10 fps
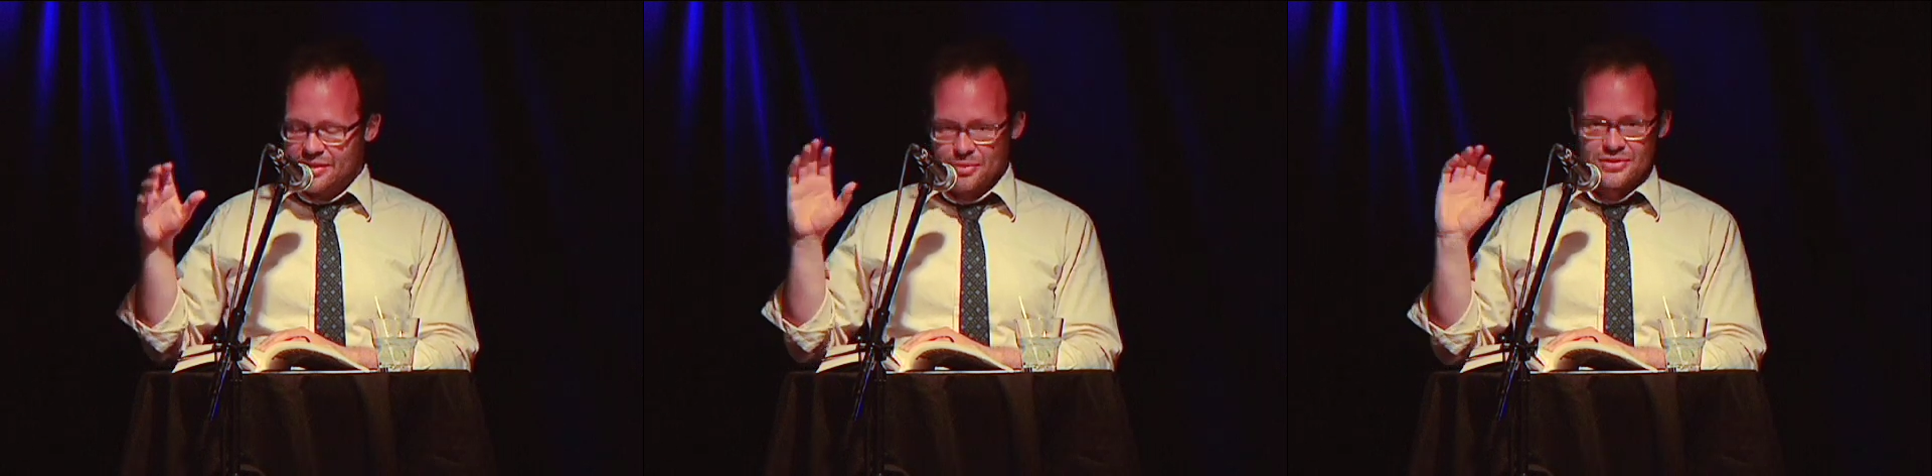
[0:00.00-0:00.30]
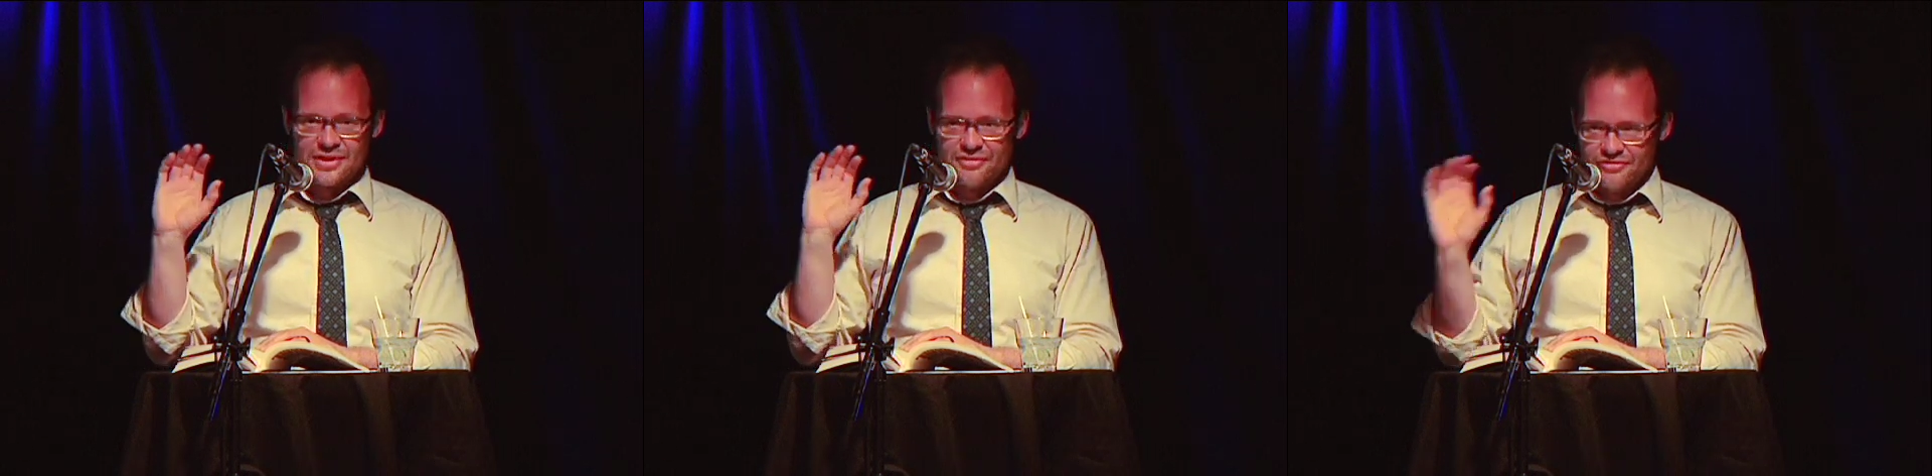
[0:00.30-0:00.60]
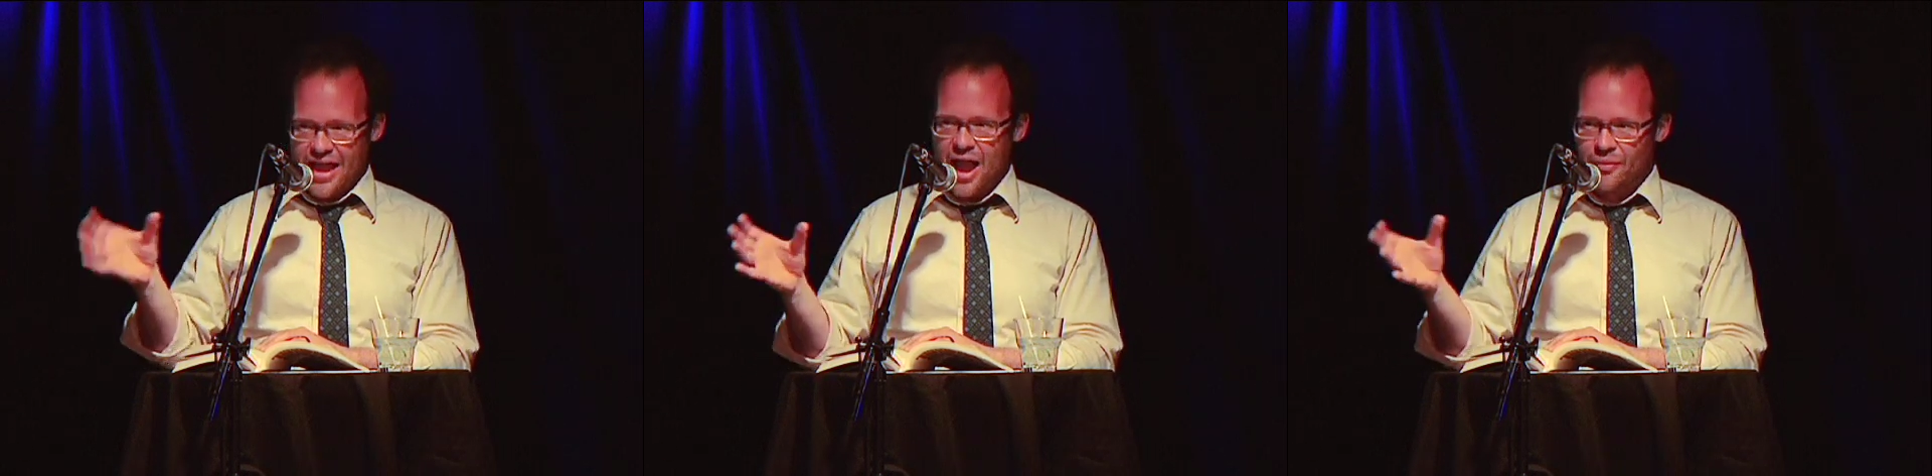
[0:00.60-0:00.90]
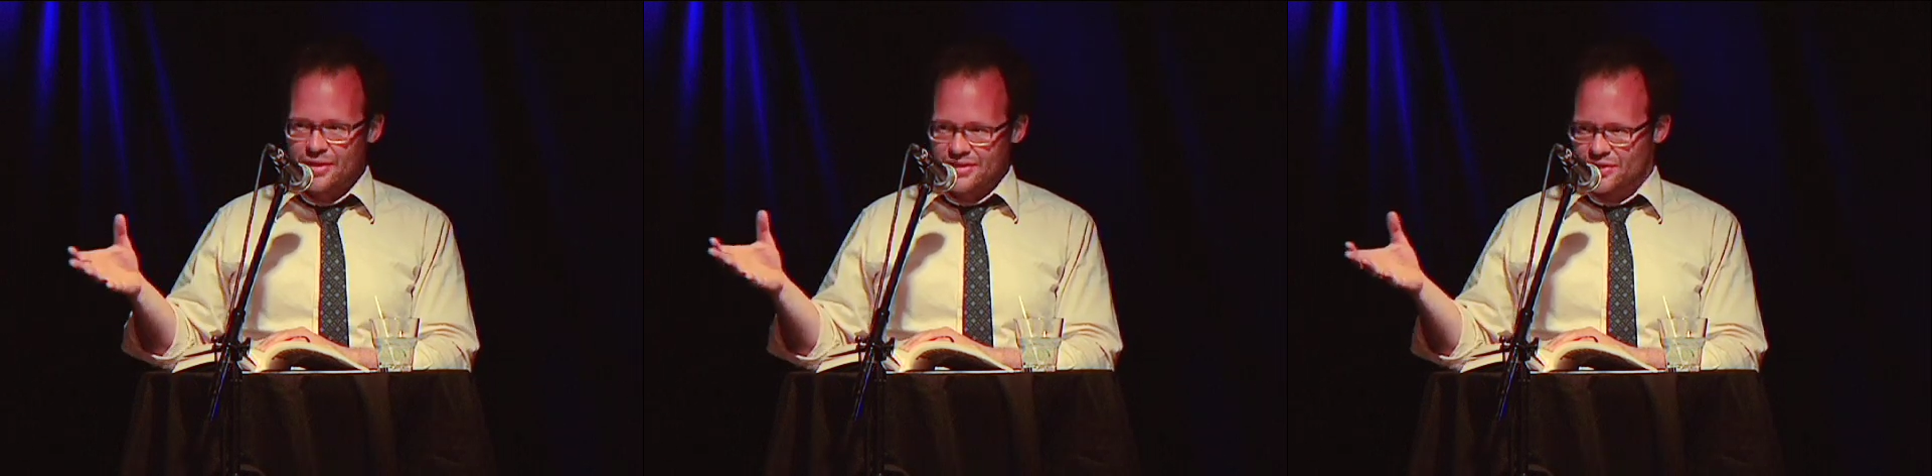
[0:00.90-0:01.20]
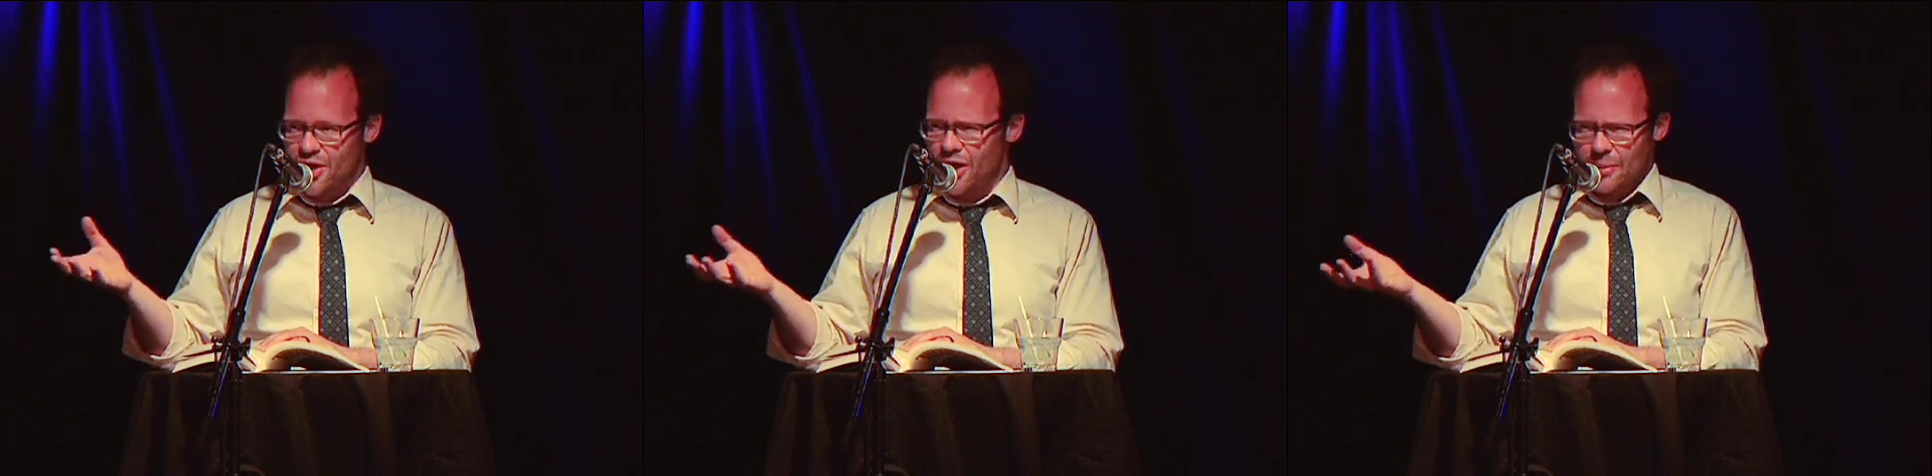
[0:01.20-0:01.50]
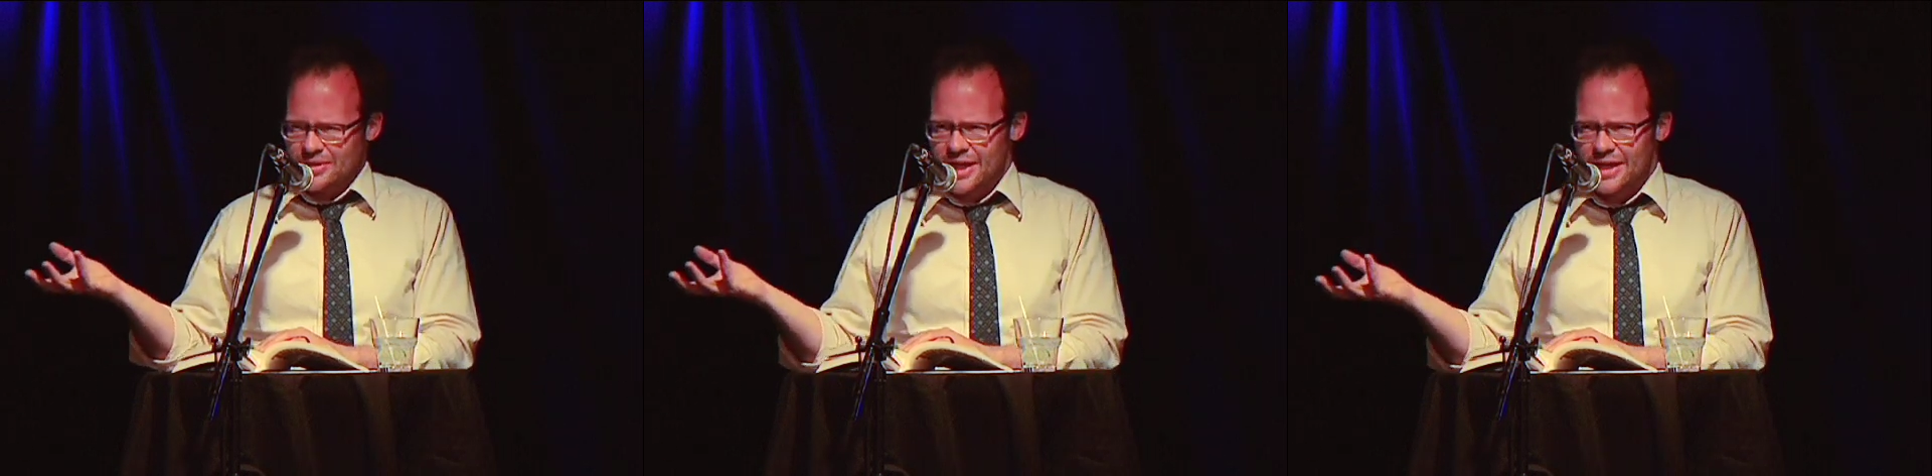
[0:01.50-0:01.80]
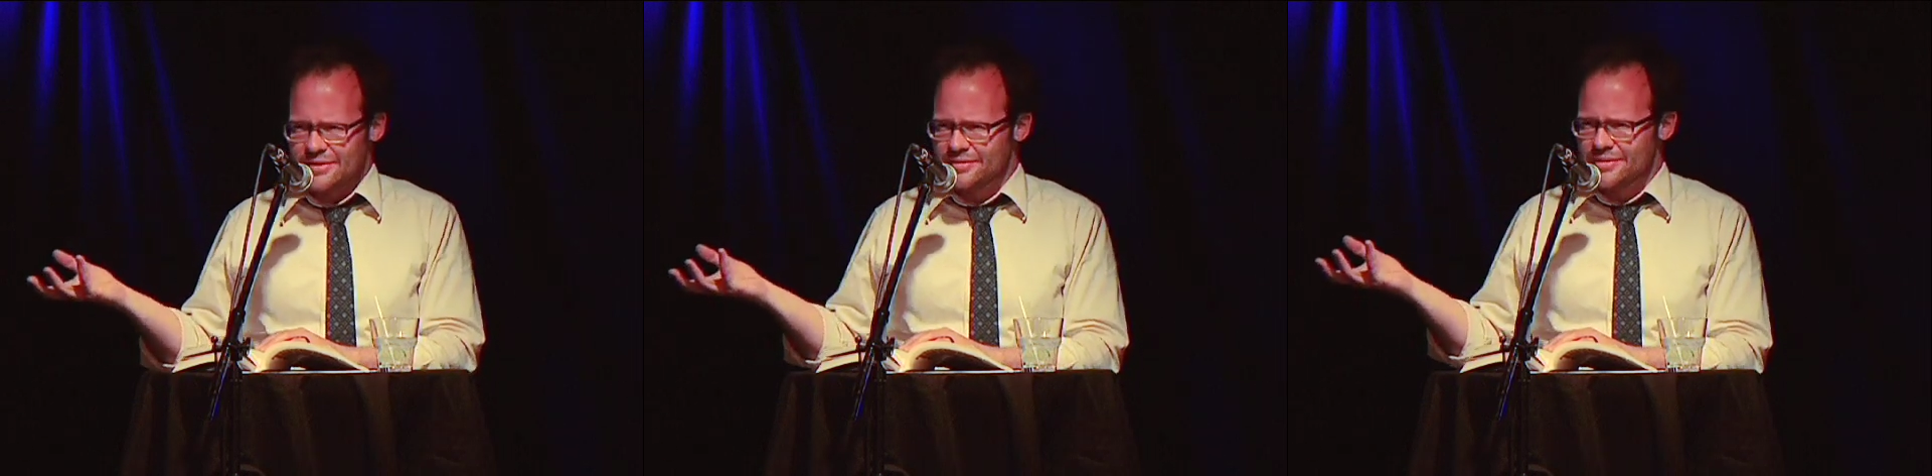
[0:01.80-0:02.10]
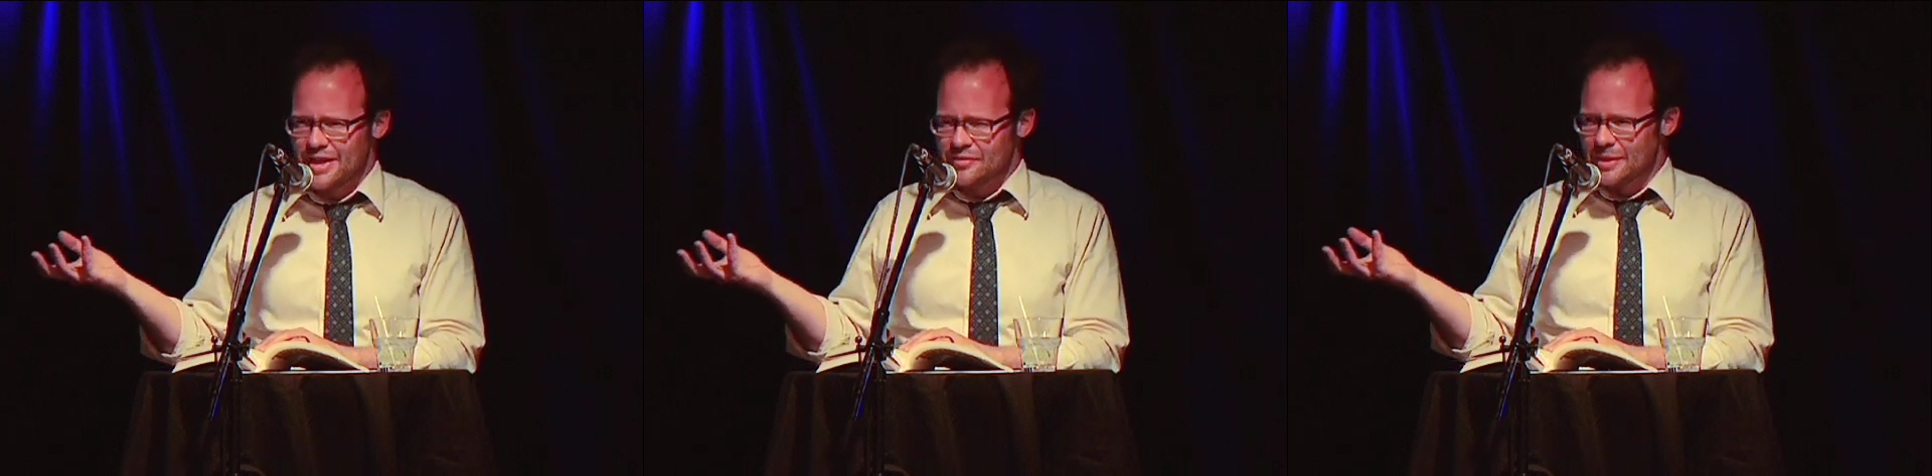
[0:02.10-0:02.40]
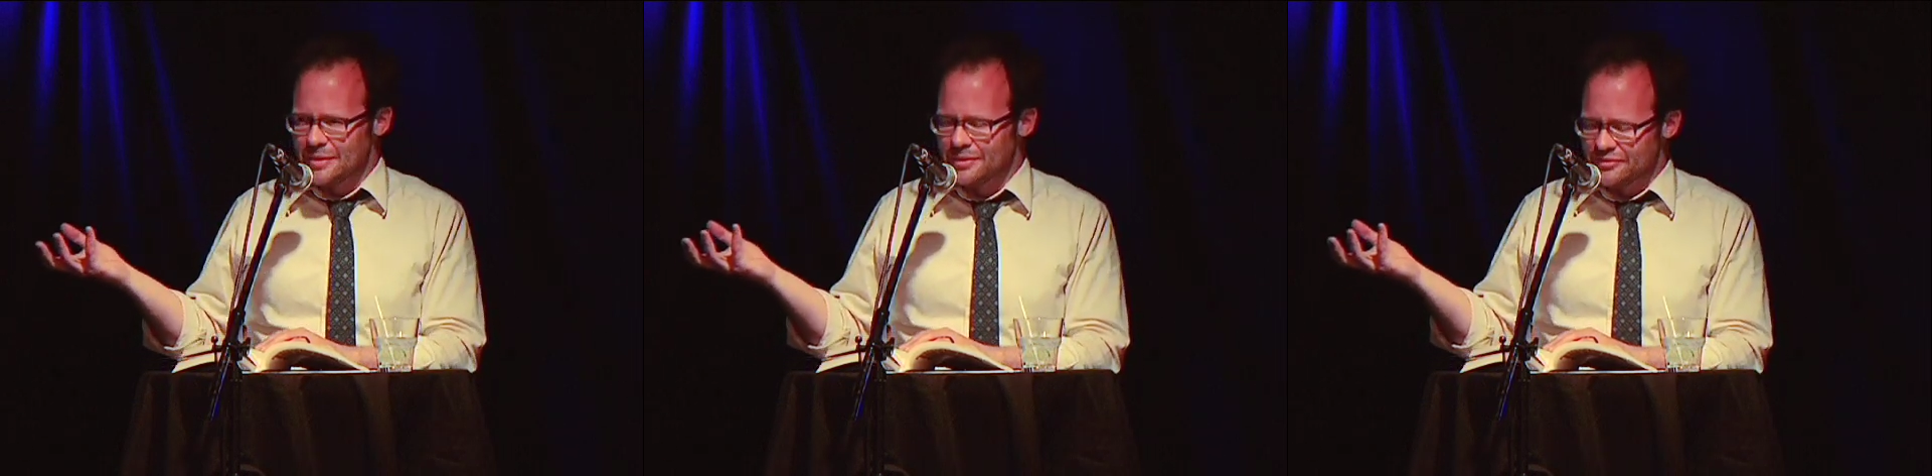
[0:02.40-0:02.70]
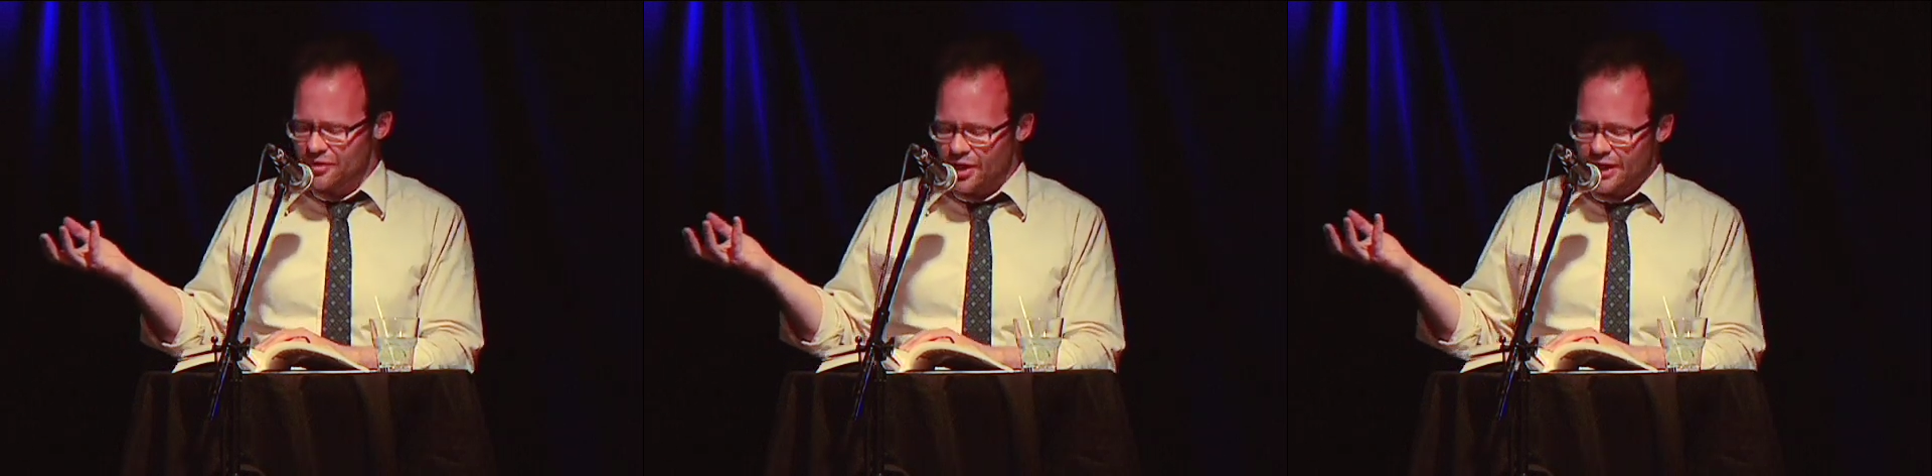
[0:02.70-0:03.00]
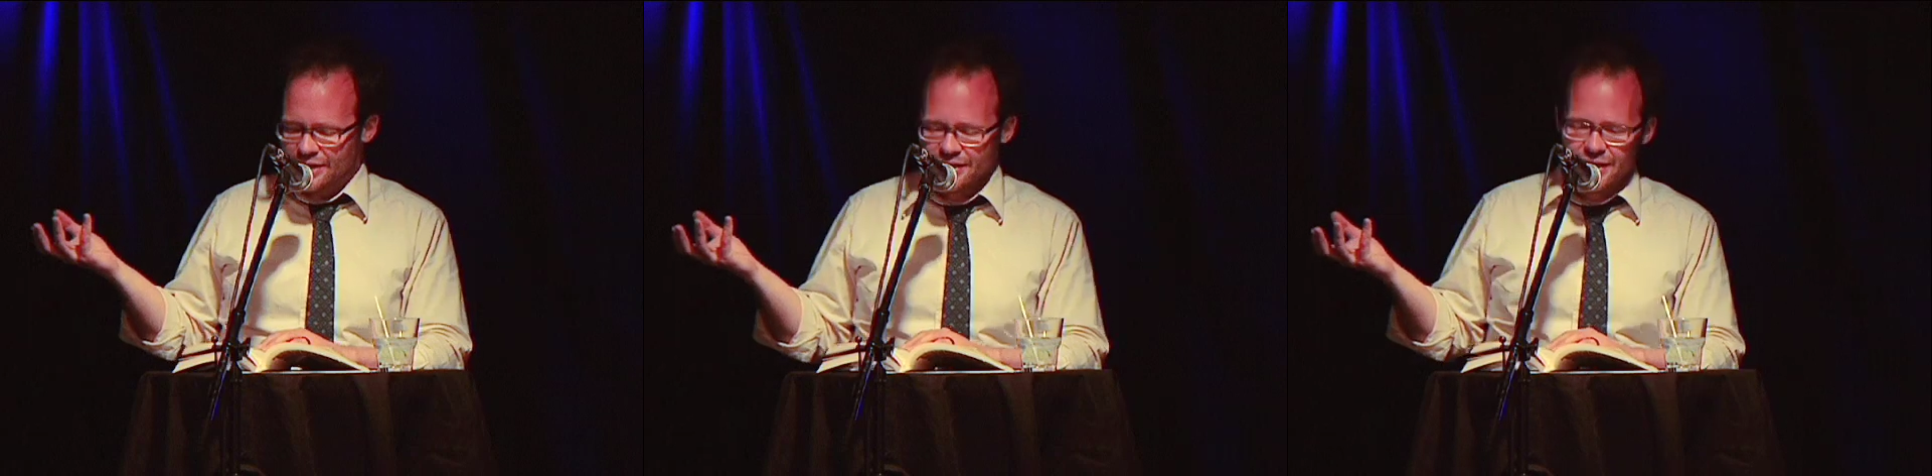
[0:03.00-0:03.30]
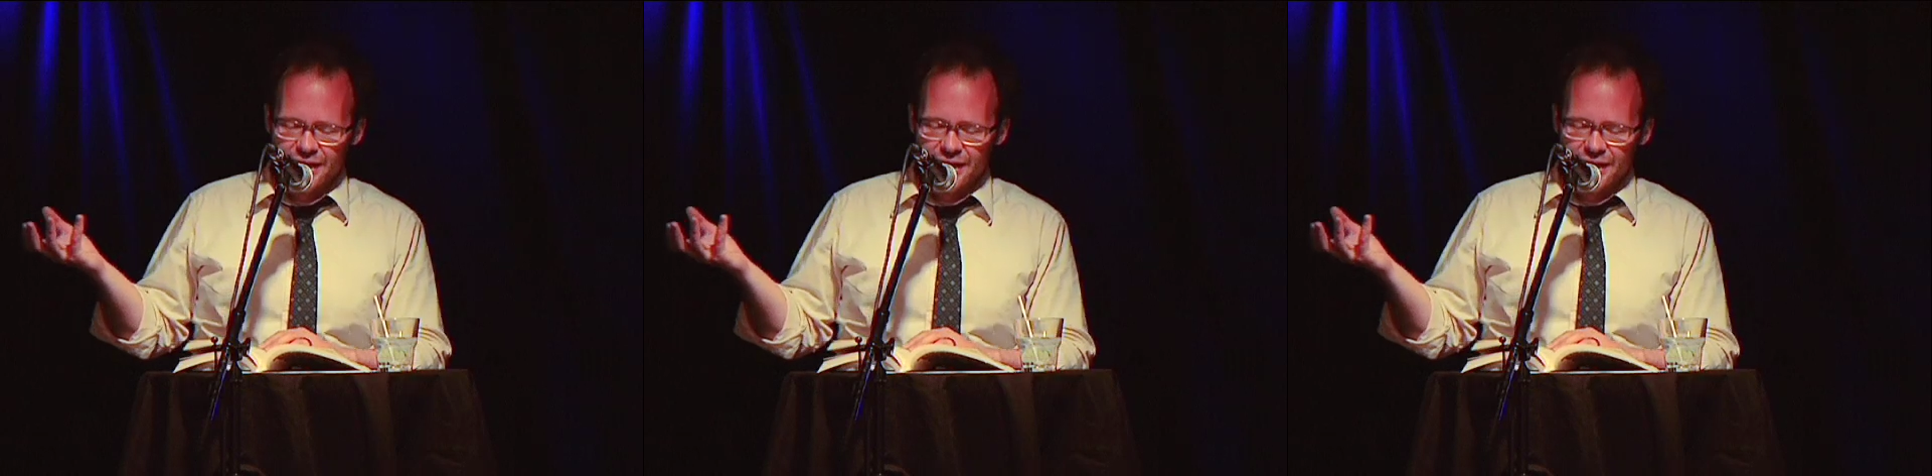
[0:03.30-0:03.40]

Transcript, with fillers: the person found this song, which I had never been able to find,